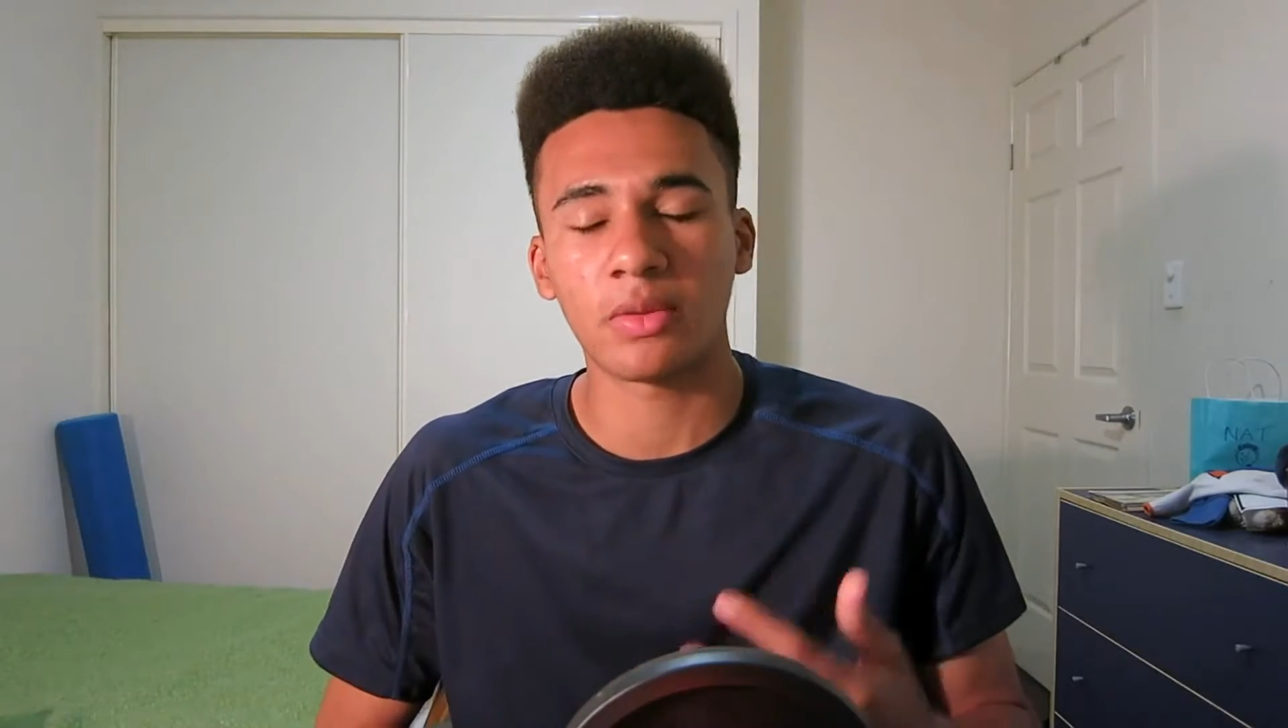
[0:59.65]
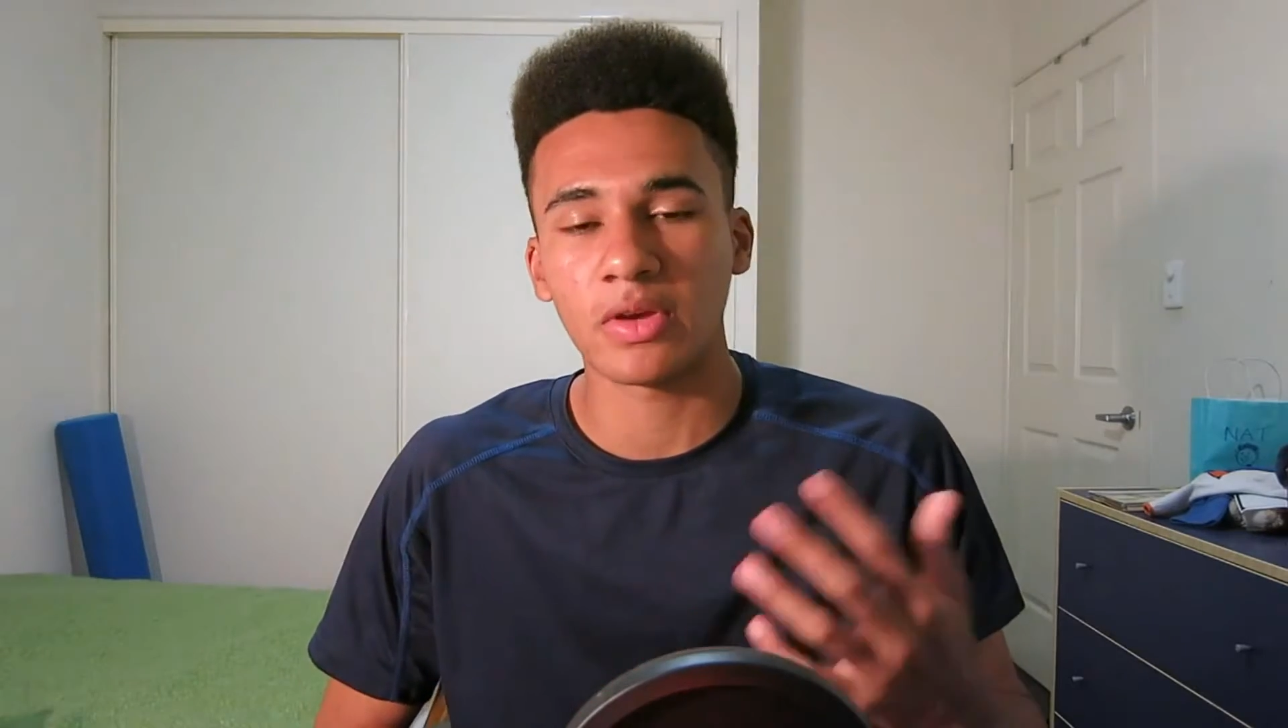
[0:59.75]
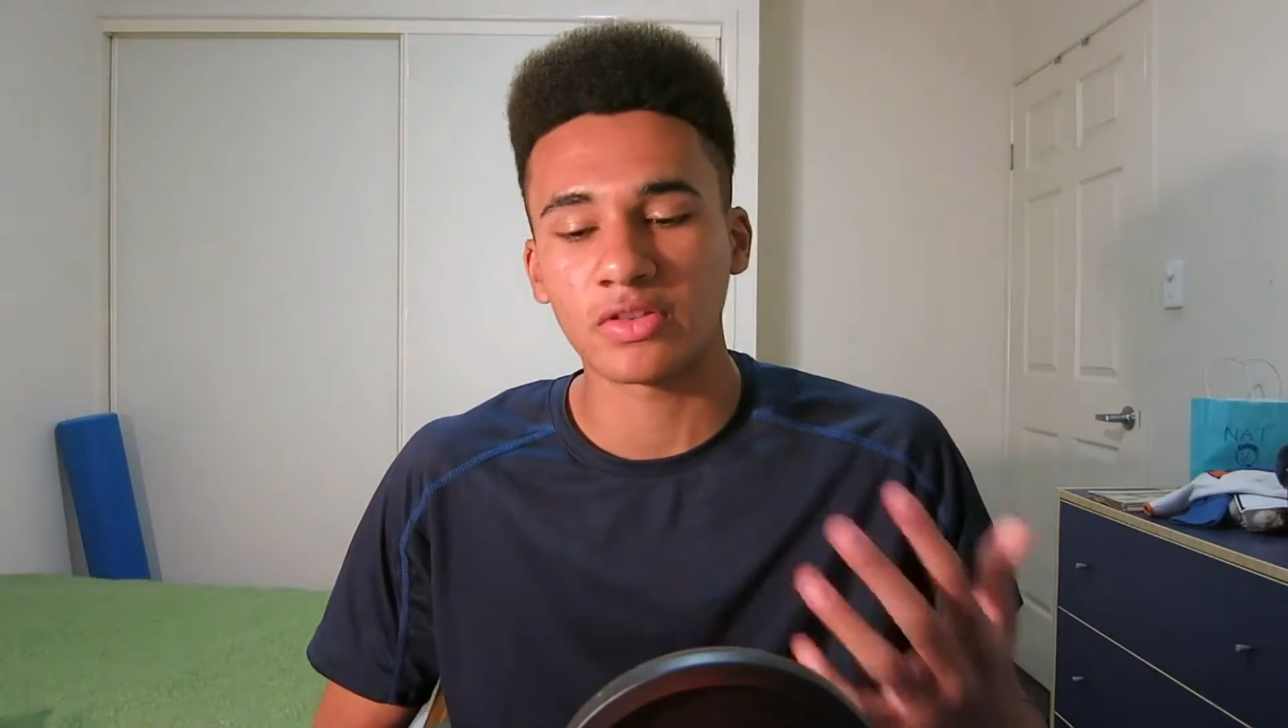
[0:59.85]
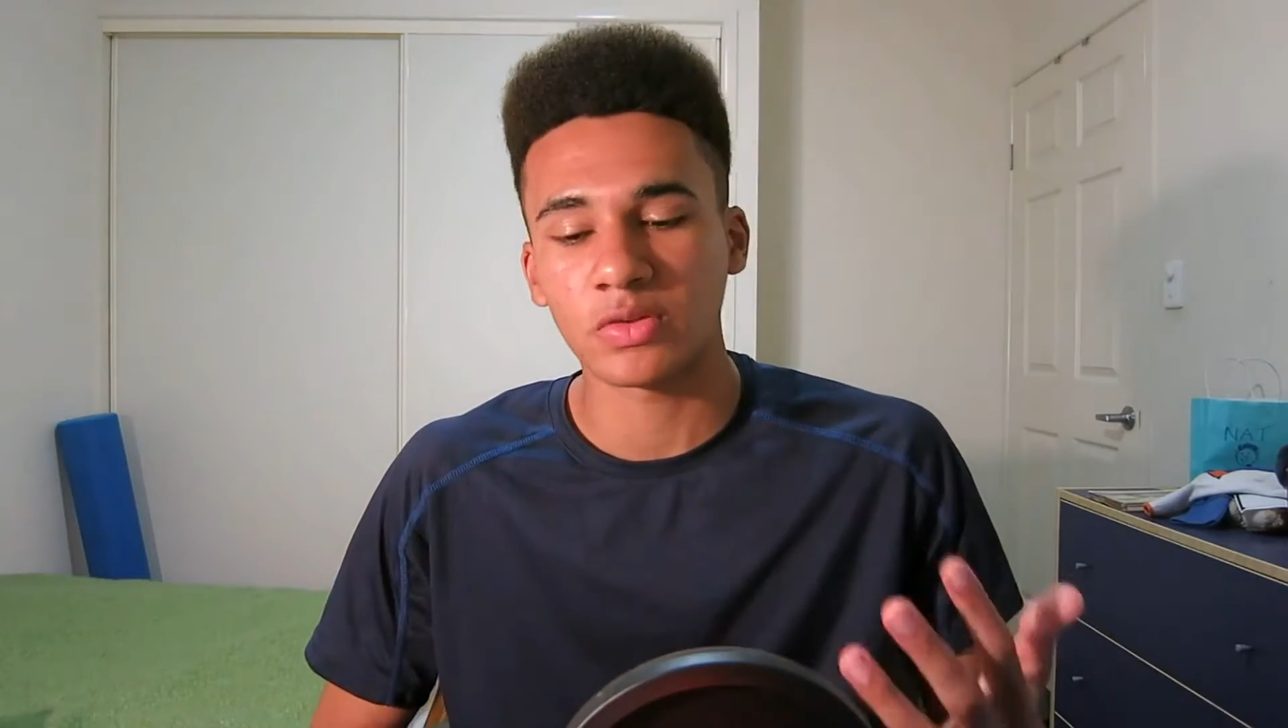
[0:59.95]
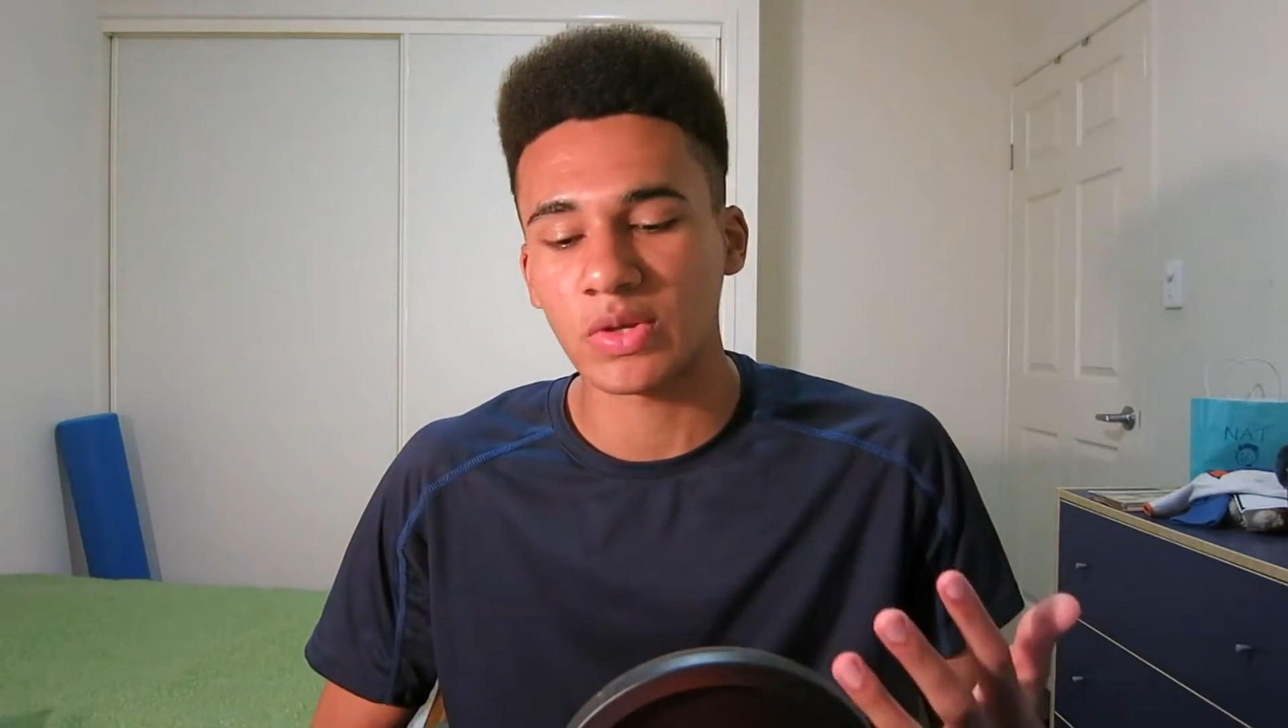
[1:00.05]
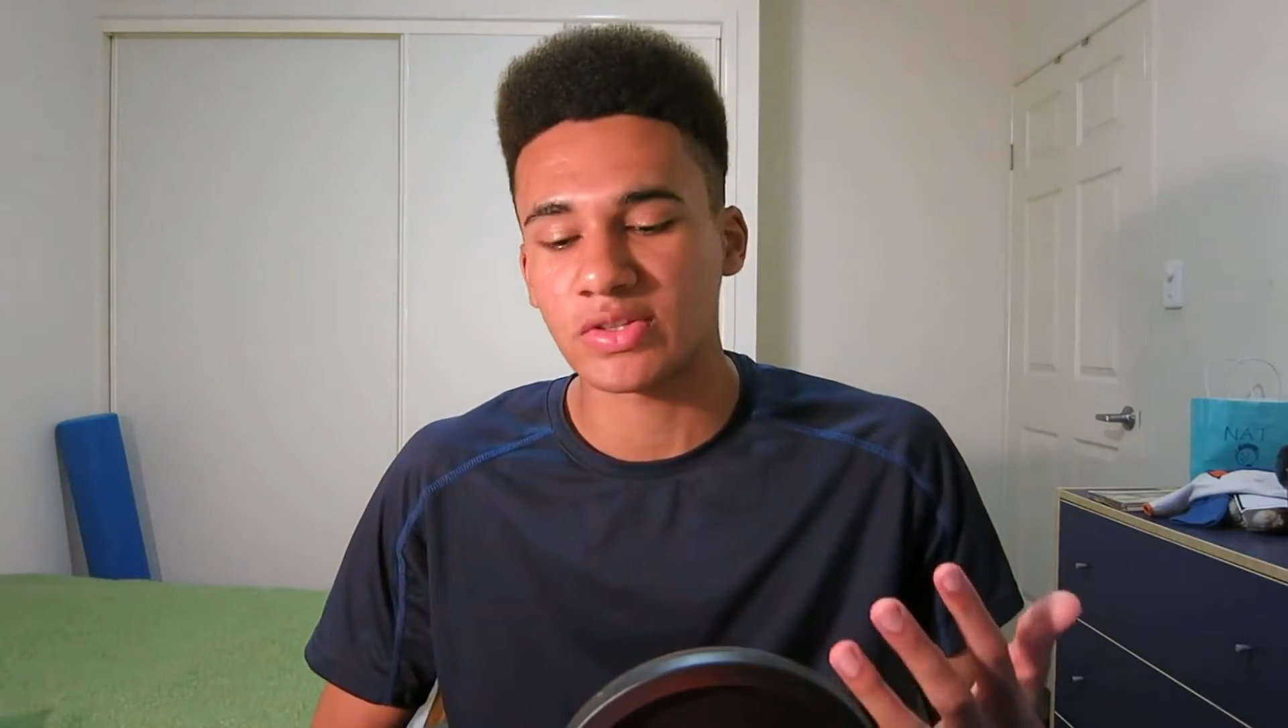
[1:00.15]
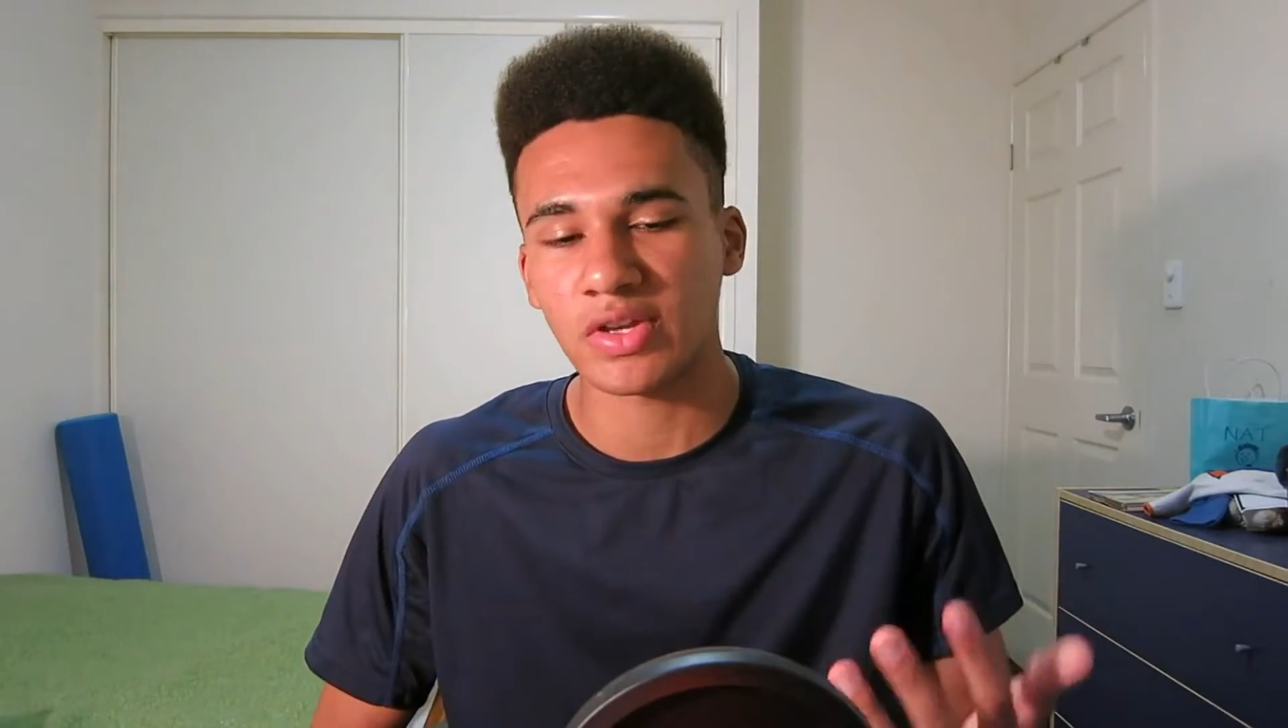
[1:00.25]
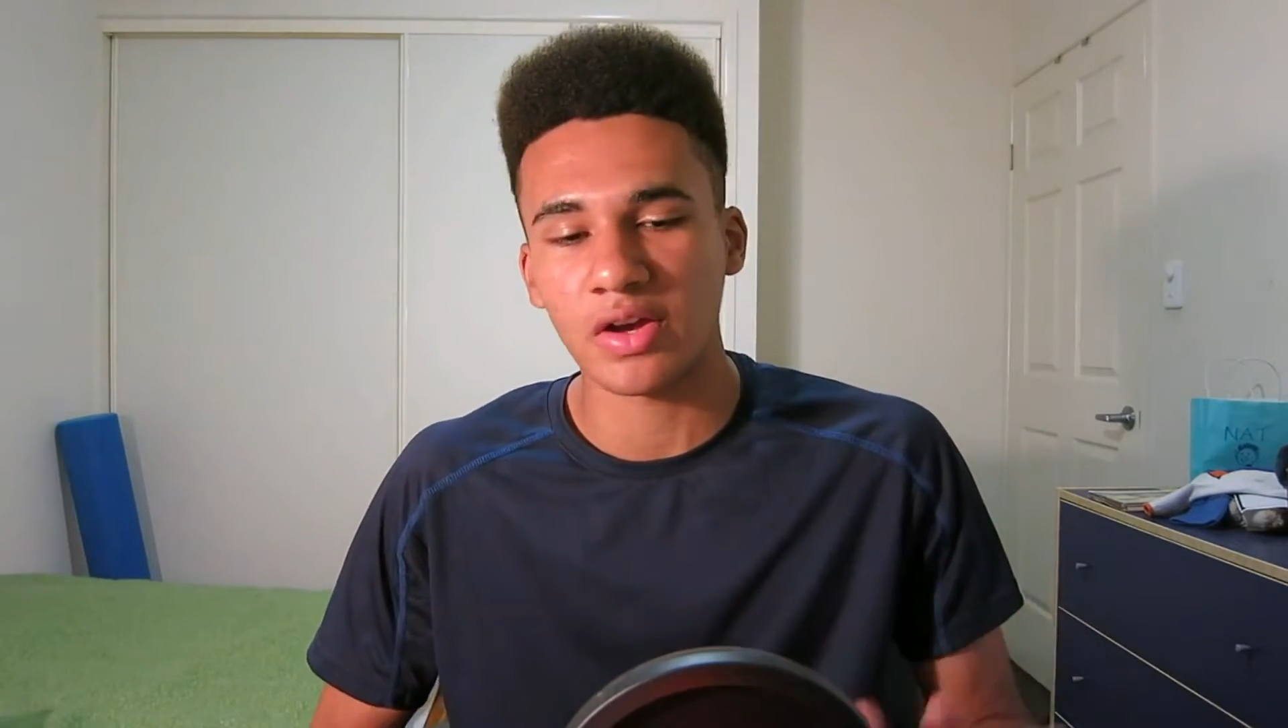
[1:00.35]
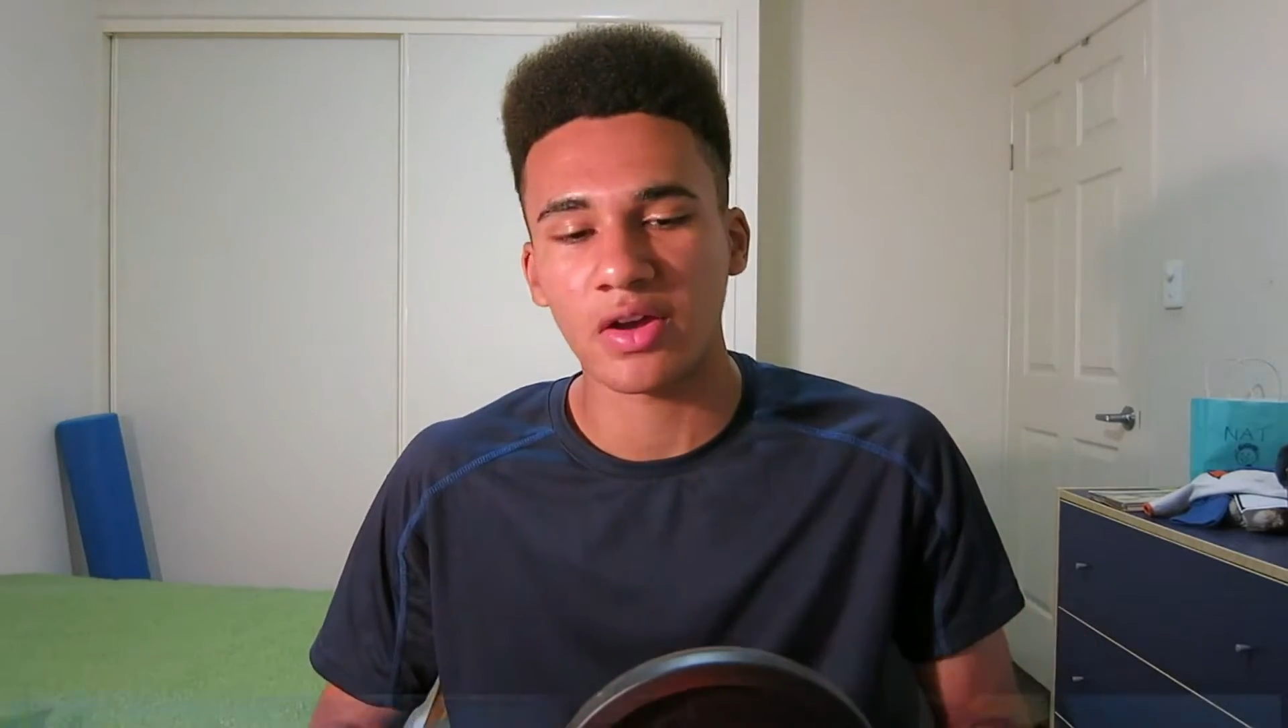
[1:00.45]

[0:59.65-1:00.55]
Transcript: on Twitter, uh,